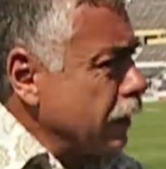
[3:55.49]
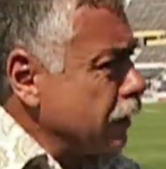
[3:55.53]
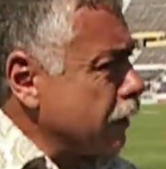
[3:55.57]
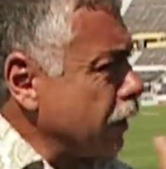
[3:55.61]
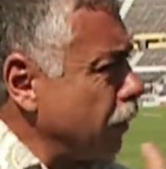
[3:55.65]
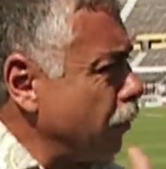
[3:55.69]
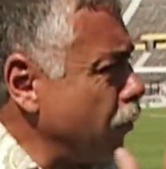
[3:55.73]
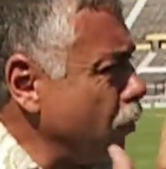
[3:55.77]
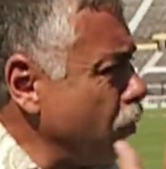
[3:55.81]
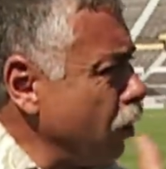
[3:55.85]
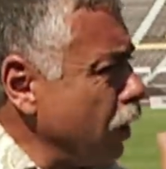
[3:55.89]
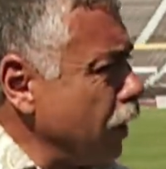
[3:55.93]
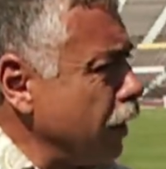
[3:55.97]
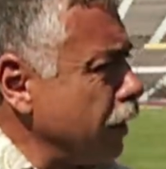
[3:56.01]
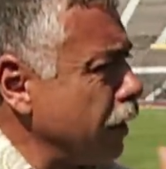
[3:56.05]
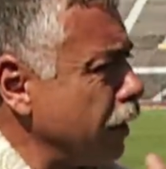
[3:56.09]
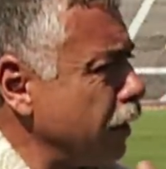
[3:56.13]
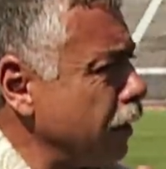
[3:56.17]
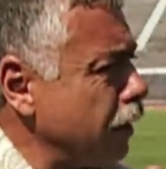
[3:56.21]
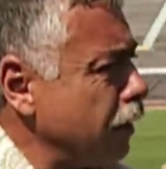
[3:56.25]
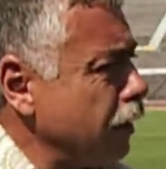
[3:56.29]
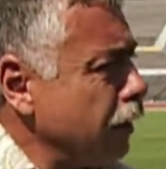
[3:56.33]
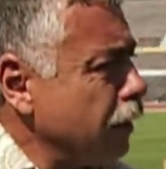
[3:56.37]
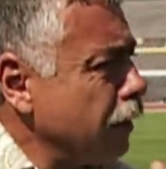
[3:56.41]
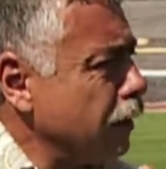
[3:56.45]
Imagine the
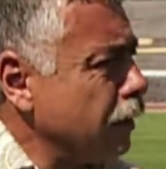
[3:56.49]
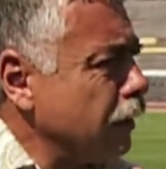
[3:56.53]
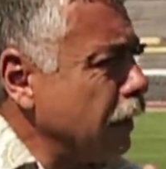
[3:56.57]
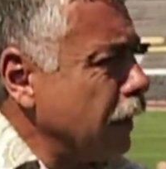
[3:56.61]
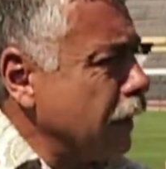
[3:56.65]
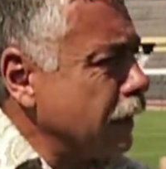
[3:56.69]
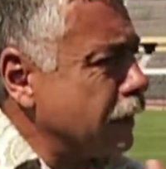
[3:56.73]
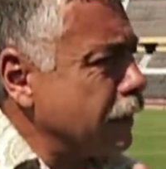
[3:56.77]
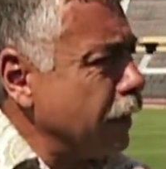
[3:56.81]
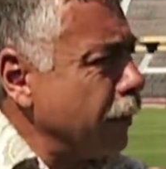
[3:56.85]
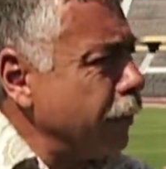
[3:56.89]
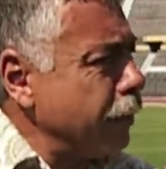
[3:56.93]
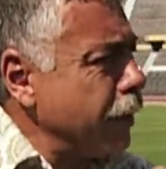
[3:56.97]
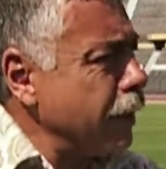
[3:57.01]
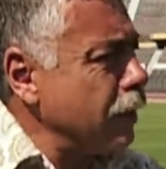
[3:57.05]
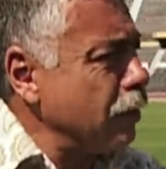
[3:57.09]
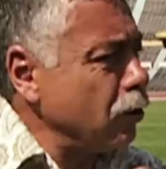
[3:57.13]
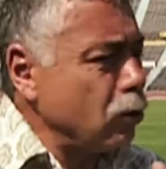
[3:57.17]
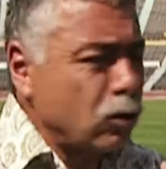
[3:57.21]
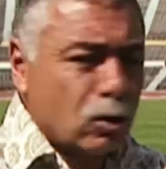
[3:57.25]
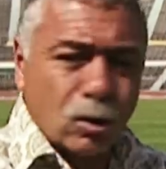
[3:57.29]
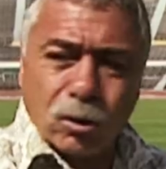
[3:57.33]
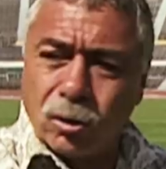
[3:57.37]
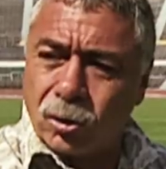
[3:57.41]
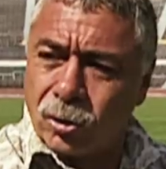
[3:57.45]
horror stories they could
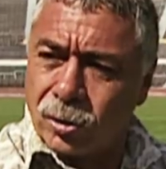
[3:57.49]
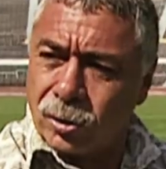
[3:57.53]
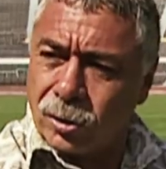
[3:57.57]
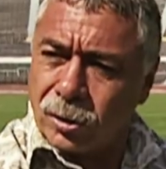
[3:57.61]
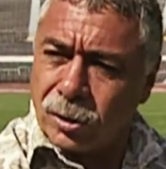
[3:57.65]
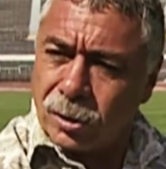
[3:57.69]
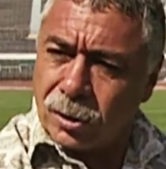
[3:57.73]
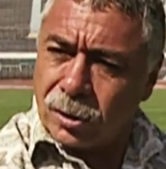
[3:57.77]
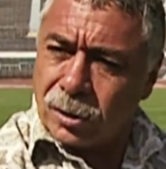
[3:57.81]
tell